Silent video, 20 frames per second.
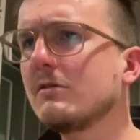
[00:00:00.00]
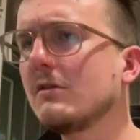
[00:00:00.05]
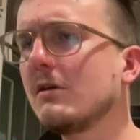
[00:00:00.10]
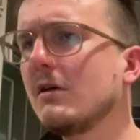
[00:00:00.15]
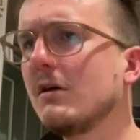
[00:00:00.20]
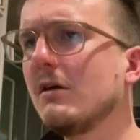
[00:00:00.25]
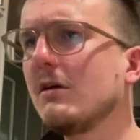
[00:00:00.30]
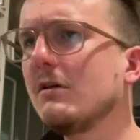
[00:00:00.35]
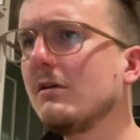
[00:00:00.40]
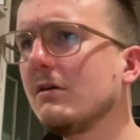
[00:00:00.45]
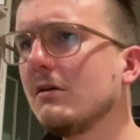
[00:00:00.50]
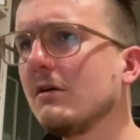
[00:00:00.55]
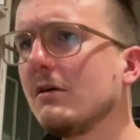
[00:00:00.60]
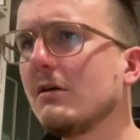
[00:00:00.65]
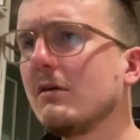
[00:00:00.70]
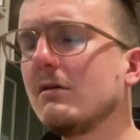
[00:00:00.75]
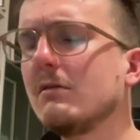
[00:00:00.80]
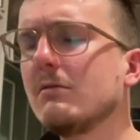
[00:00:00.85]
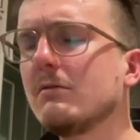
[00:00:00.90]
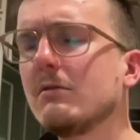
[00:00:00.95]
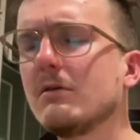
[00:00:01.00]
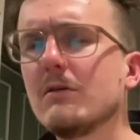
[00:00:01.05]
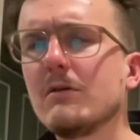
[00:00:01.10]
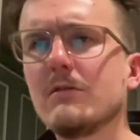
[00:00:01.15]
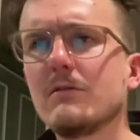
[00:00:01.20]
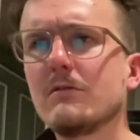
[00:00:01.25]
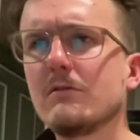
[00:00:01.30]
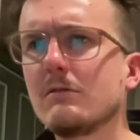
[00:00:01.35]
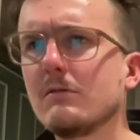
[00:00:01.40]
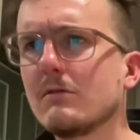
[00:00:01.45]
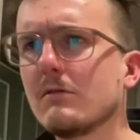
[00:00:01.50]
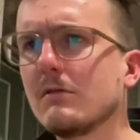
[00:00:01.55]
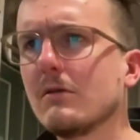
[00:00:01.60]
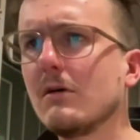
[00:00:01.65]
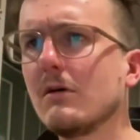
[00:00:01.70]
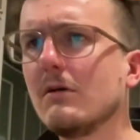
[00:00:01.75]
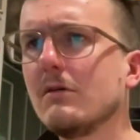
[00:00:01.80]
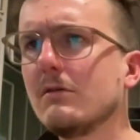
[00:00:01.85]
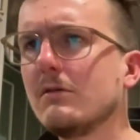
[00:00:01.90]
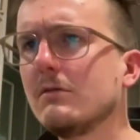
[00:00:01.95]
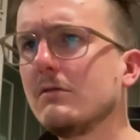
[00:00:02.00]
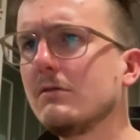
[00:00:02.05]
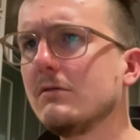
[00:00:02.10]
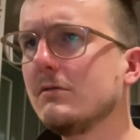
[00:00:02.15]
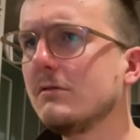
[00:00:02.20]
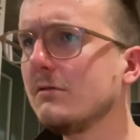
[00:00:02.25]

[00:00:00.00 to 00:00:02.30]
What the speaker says: their young ones grow.